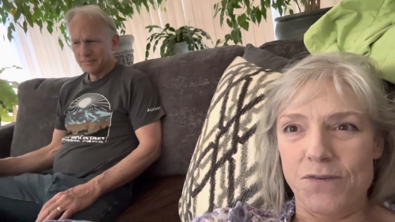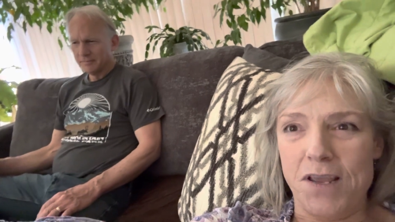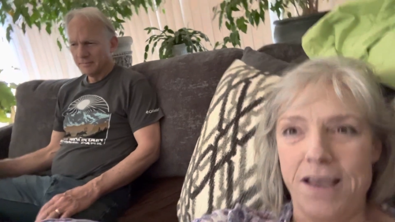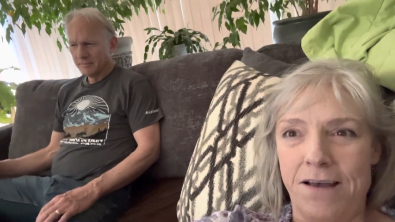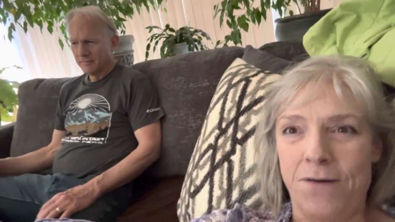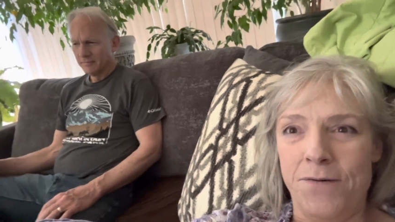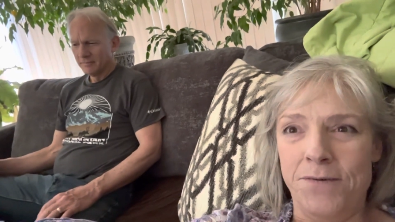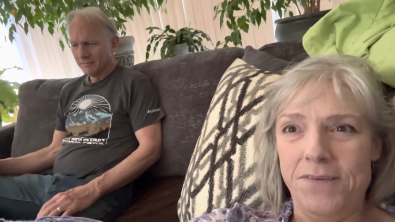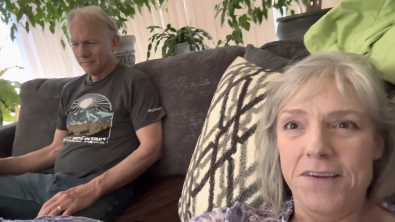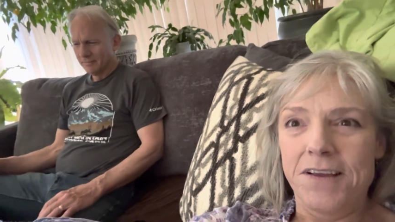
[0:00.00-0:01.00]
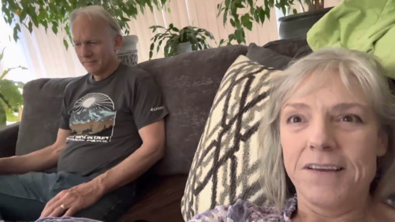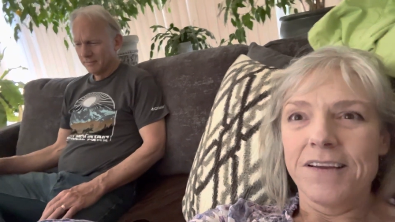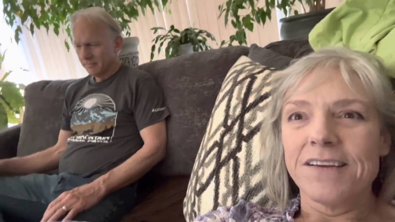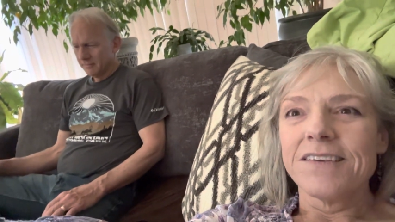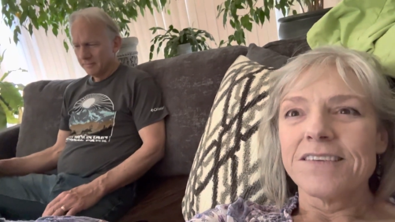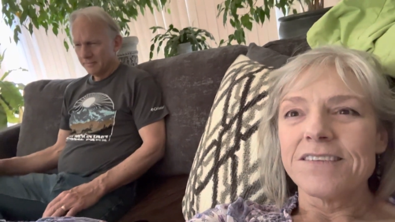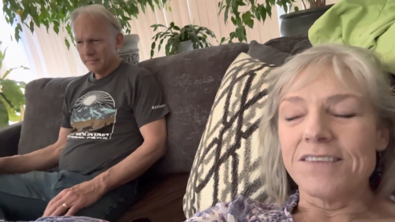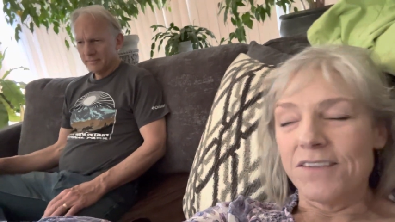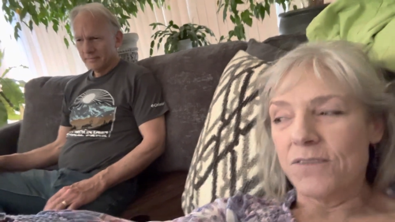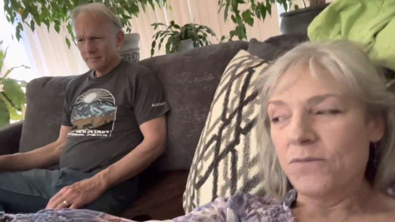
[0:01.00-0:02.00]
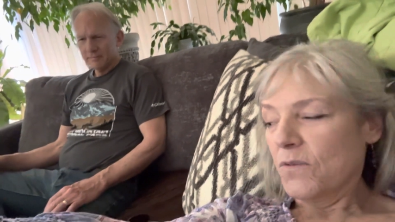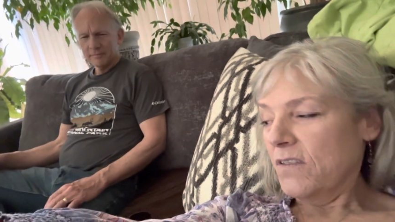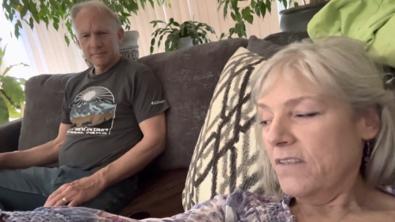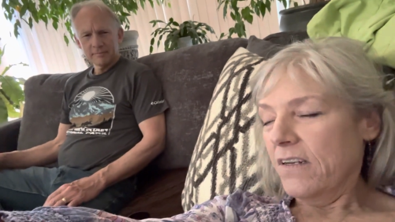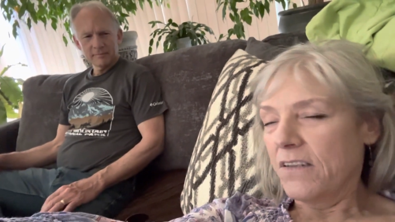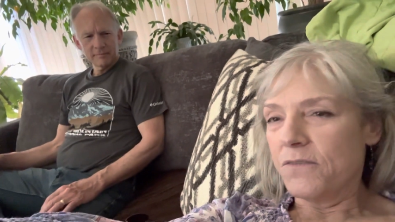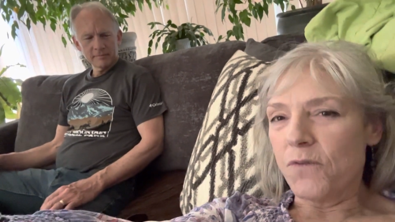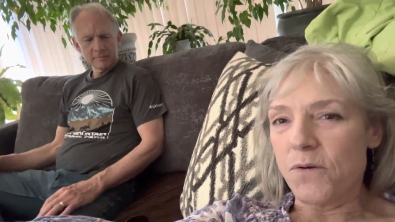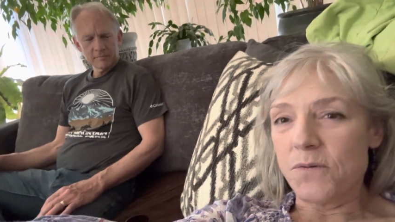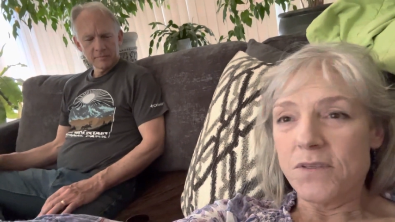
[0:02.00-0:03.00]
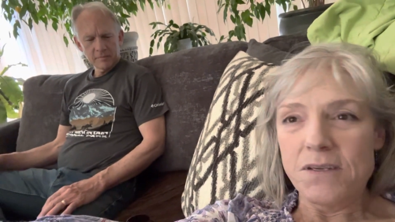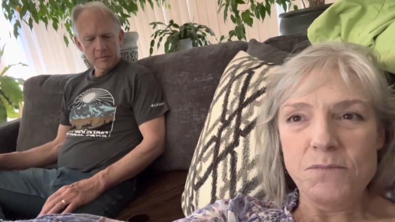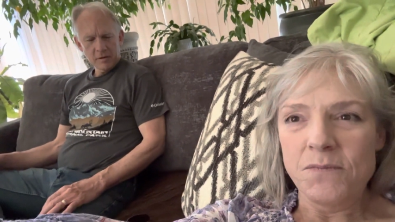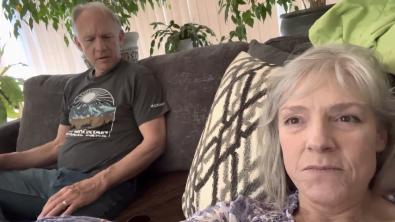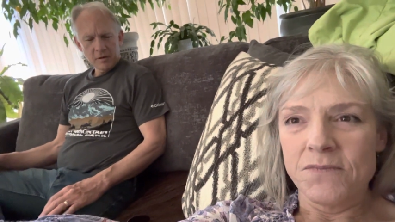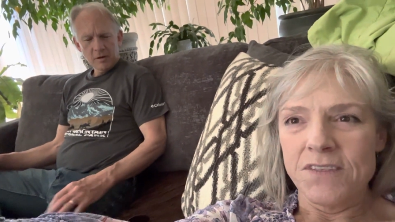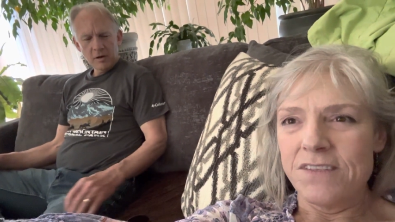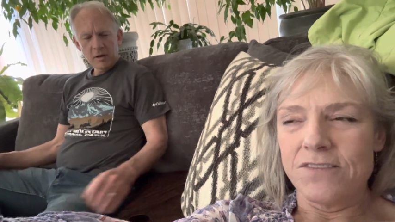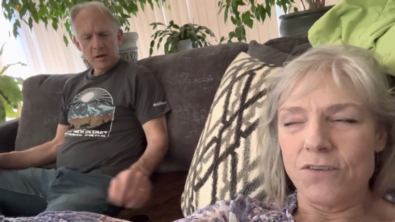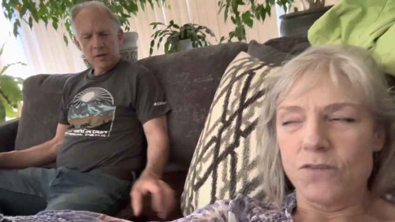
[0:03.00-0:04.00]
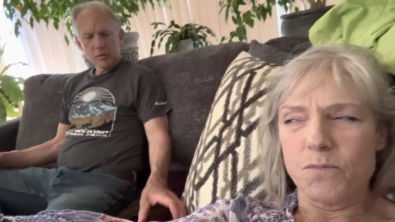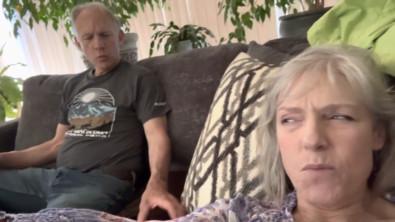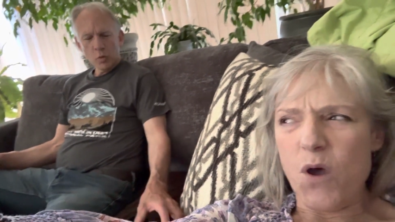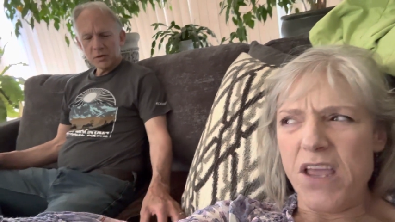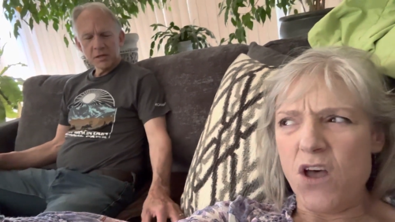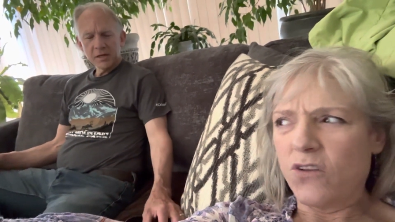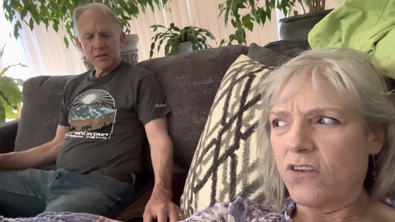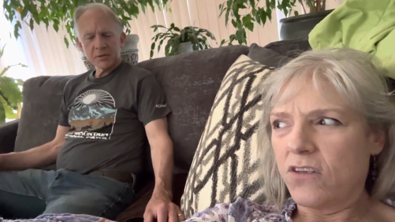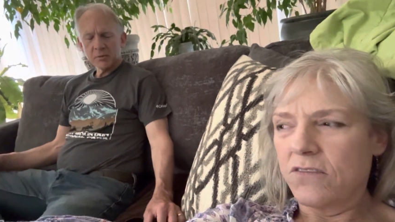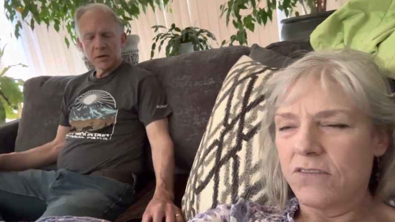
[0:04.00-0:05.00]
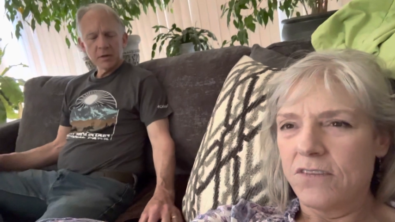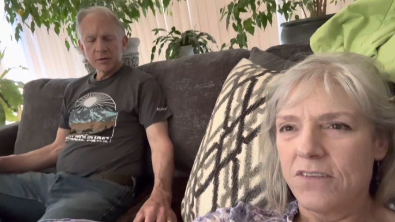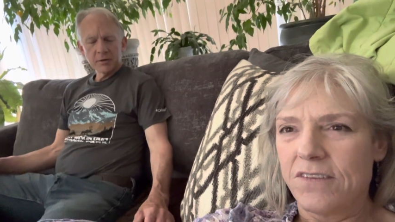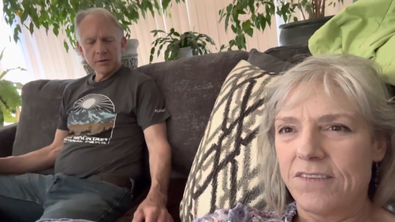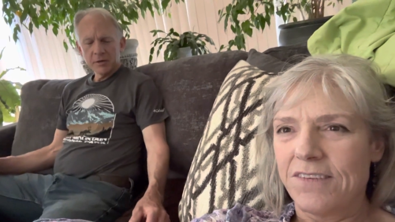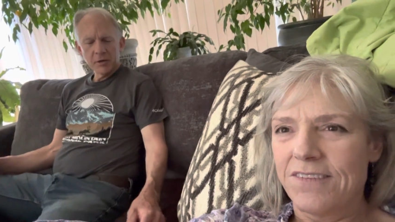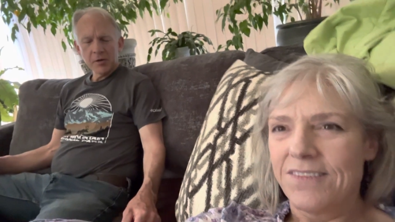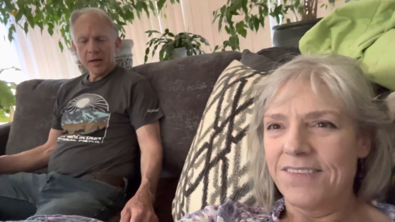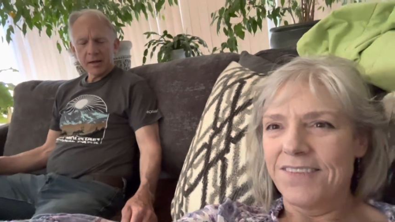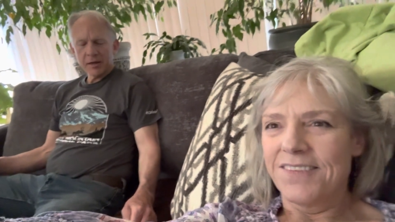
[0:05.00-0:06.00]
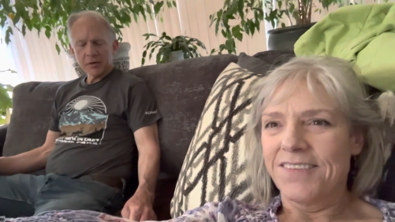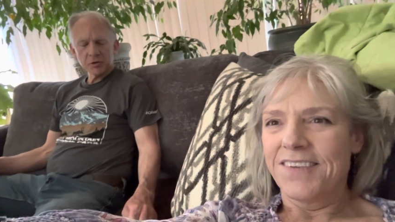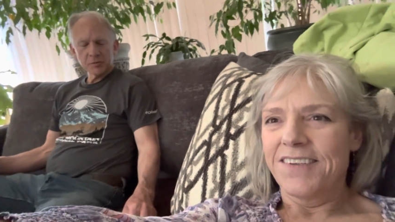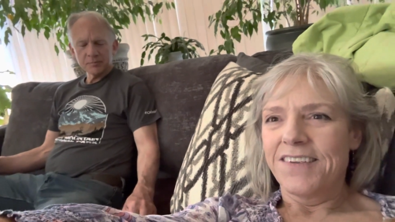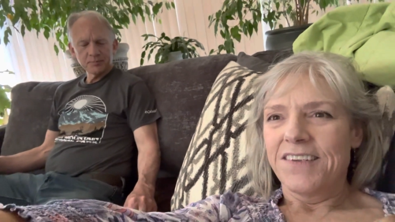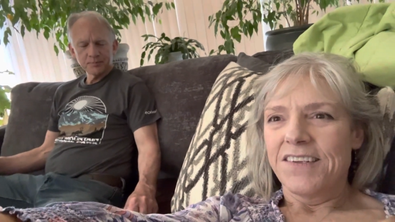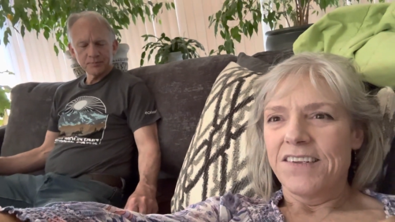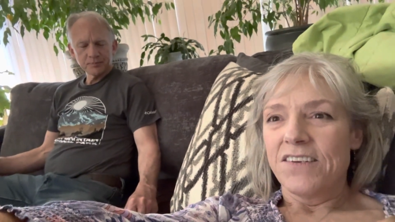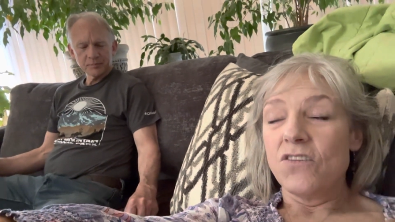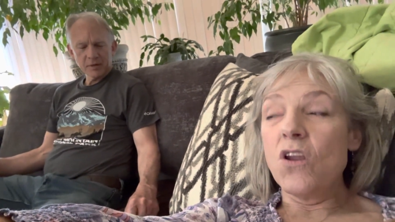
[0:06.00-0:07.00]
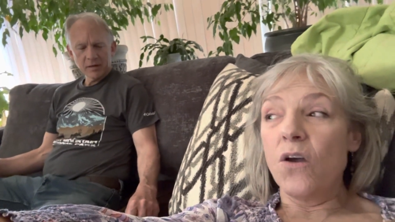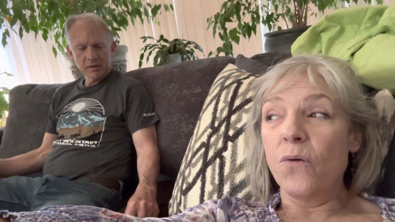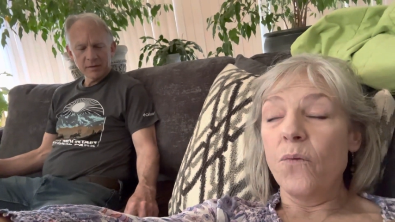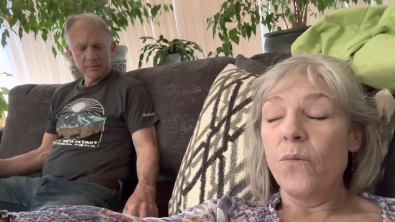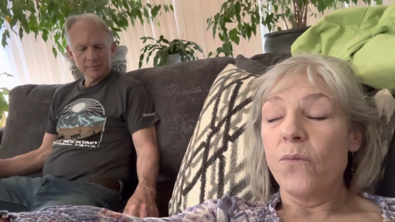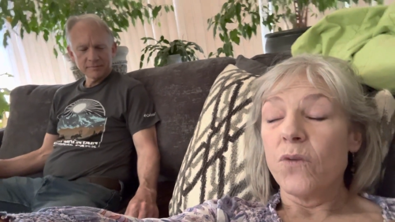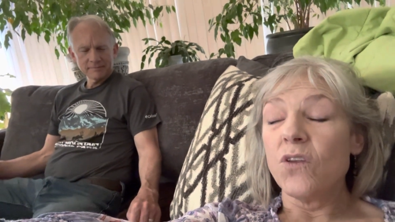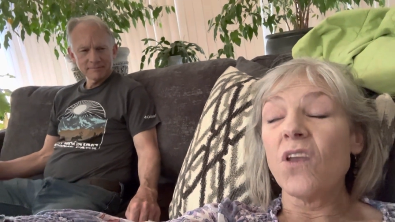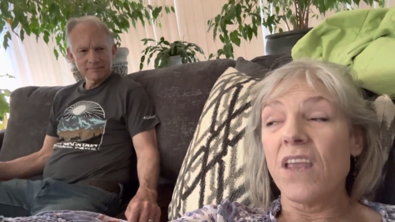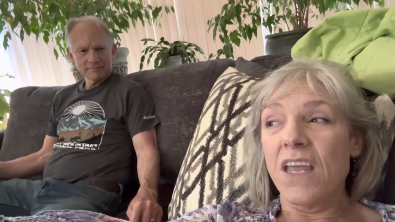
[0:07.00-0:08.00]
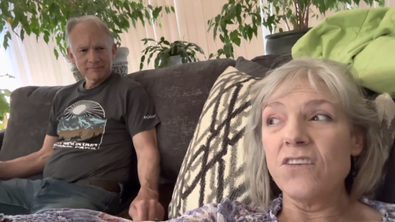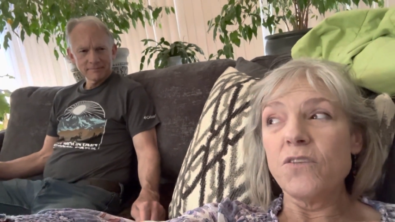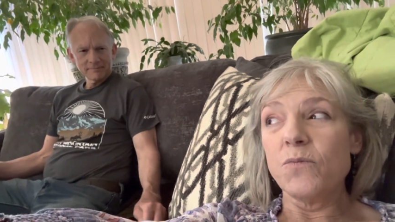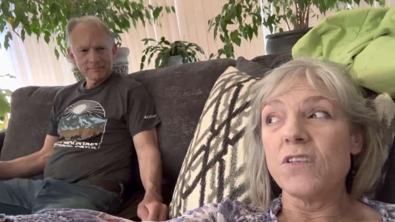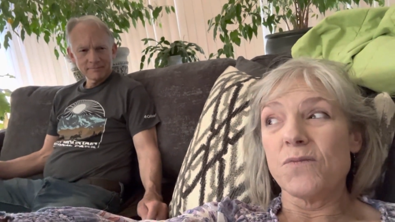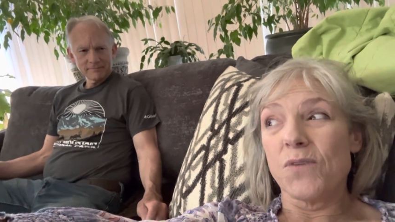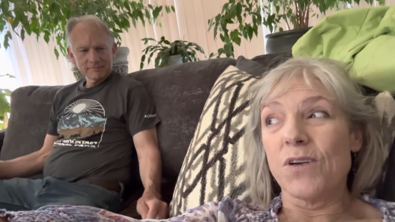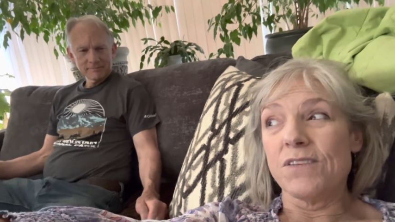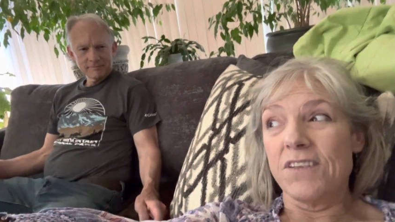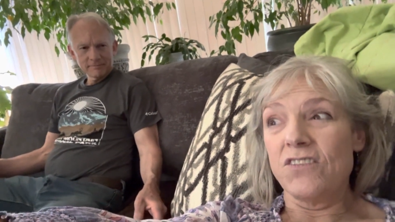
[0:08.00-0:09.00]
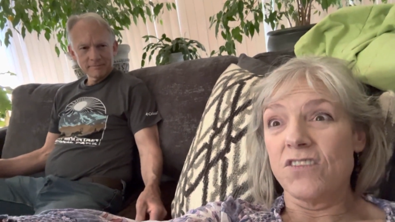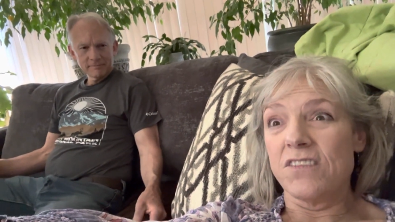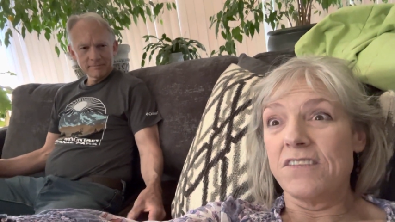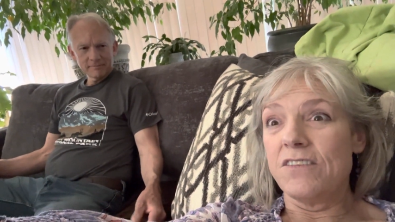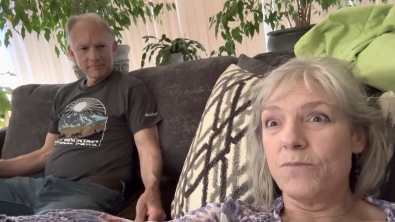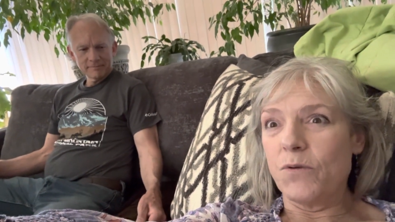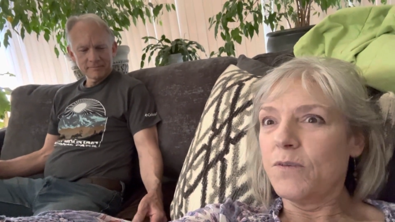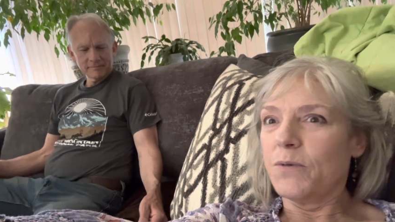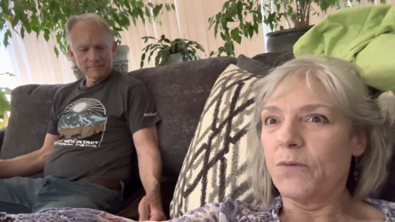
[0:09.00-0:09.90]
Speaker 1: now. so we sit on the floor with him
Speaker 2: and once he gets running, you you can't catch him.
Speaker 1: No, you can catch him when he's wearing a leash because he's supposed to be